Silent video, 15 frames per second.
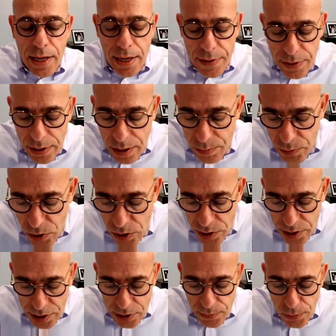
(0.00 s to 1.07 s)
the
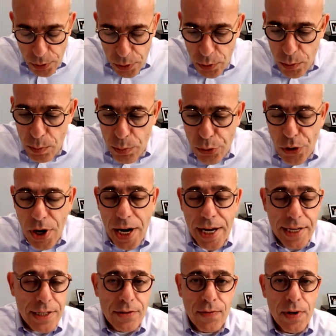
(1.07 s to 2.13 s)
communities for whom
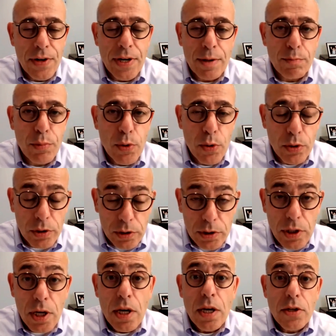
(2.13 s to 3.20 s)
Pride is very important.
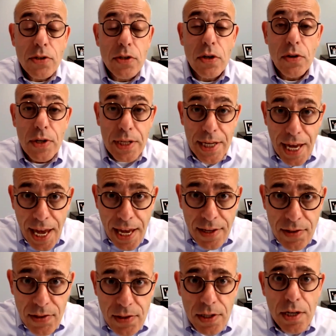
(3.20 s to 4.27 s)
So
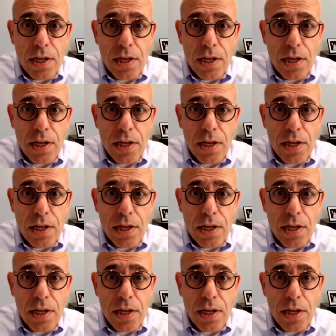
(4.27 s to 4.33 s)
yes,